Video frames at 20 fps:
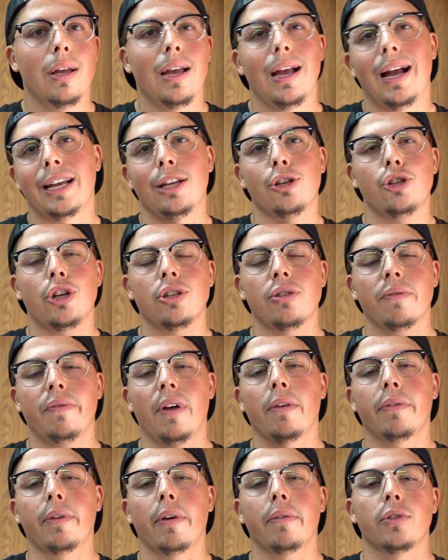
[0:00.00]
I can change the
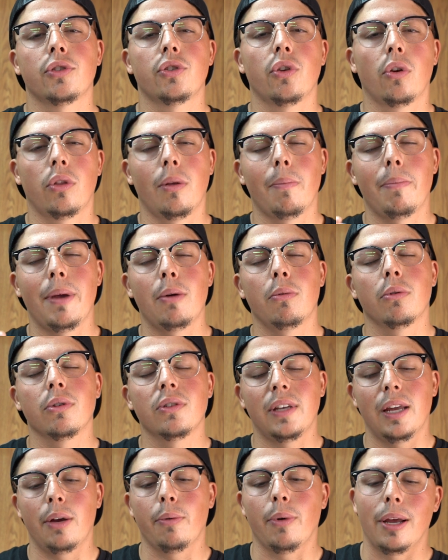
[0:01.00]
valve cover, so the bay will
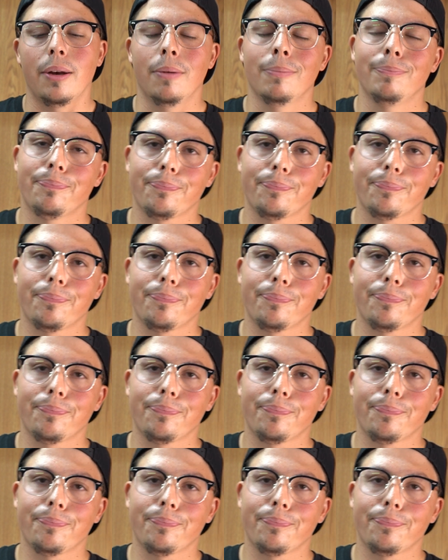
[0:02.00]
stay red.